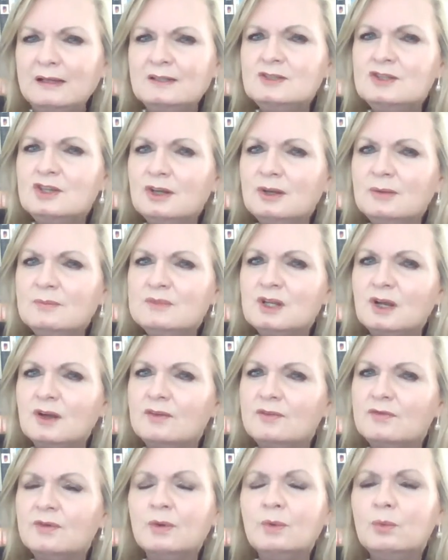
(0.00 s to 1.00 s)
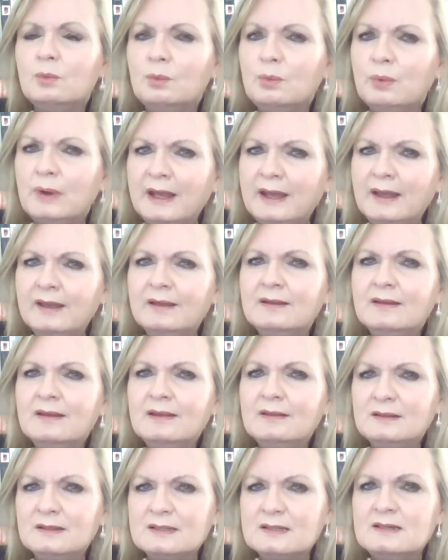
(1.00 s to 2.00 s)
in terms of
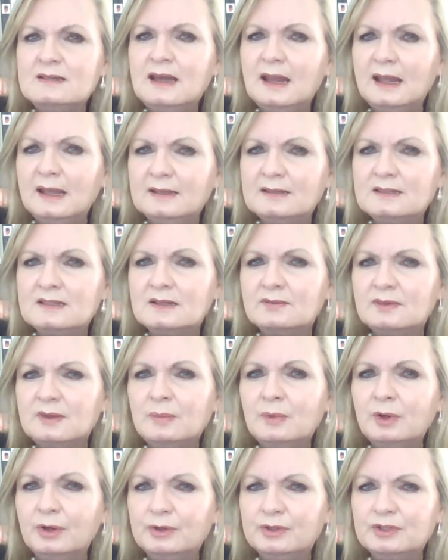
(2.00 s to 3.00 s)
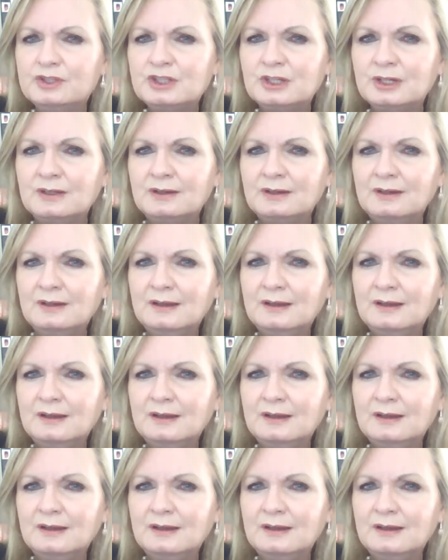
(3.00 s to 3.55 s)
where this negative emotion